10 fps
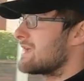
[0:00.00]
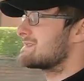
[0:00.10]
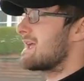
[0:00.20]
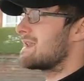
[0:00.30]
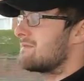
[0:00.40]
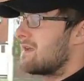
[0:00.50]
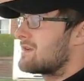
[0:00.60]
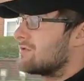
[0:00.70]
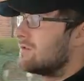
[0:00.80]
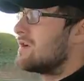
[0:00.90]
we get to any
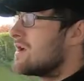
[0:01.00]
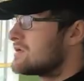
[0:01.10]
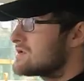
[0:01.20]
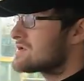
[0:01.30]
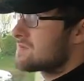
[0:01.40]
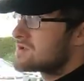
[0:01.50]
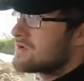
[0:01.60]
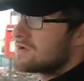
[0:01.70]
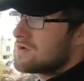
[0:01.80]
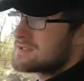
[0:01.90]
vehicle, just to
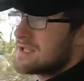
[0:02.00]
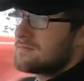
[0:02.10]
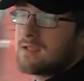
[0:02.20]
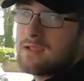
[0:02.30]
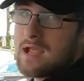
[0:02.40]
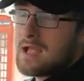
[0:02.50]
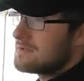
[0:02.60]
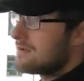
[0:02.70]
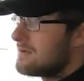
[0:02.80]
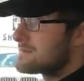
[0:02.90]
ensure your safety
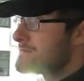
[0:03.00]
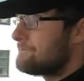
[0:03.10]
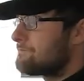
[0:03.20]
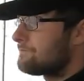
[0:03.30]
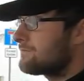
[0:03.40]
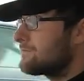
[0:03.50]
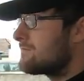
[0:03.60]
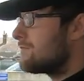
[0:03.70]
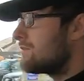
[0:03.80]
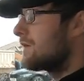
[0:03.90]
and ours.
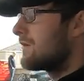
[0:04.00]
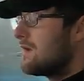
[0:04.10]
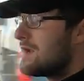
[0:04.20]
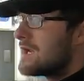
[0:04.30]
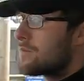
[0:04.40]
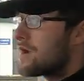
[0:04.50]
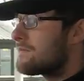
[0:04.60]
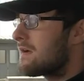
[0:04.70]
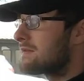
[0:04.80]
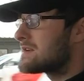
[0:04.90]
Now, we are
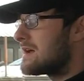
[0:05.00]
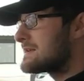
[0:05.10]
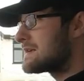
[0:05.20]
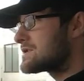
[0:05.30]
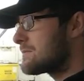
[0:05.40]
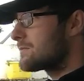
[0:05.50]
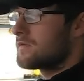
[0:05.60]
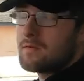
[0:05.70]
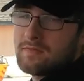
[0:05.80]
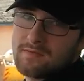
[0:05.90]
a 5-star dealership
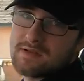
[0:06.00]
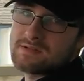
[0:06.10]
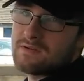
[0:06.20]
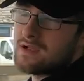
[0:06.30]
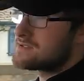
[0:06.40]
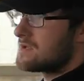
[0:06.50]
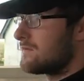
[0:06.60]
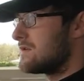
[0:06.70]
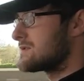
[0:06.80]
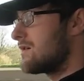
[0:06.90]
with over 300 5-star
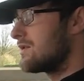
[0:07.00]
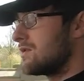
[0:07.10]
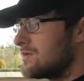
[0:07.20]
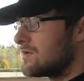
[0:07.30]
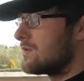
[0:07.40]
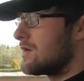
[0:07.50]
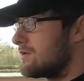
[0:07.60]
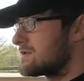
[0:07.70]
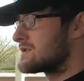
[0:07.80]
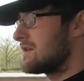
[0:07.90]
reviews on Google
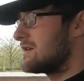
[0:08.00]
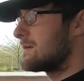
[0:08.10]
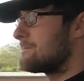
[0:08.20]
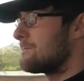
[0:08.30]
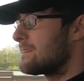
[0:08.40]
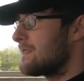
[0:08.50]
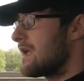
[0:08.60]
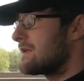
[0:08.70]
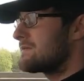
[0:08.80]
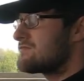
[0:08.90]
and Autotrader.
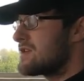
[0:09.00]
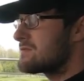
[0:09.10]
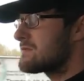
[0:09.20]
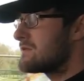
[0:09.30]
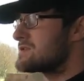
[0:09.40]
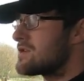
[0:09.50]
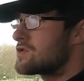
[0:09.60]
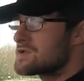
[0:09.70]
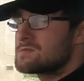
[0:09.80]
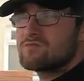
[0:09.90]
And if you read the reviews, our
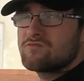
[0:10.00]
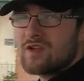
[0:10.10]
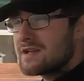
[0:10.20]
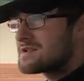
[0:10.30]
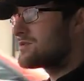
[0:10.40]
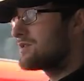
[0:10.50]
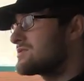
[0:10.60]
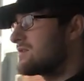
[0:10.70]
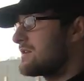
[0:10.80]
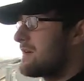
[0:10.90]
customers really do
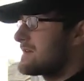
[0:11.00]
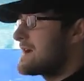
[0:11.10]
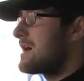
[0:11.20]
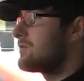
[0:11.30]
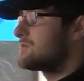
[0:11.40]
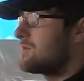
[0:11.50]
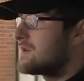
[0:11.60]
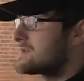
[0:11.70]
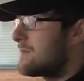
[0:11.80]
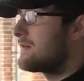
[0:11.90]
alliterate the fact of how good we
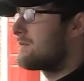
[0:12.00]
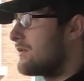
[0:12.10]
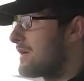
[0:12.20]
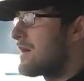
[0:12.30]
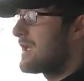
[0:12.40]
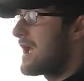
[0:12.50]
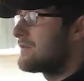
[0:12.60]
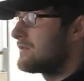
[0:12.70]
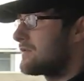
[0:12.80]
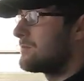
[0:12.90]
are to buy for and how
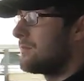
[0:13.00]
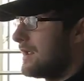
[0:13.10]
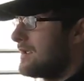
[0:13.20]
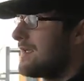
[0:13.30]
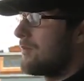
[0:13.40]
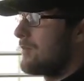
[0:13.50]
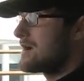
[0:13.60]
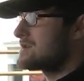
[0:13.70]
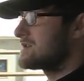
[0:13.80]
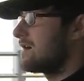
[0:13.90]
caring of the company we
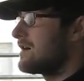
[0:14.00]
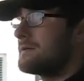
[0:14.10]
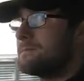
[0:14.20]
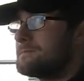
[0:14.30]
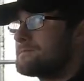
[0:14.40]
actually are.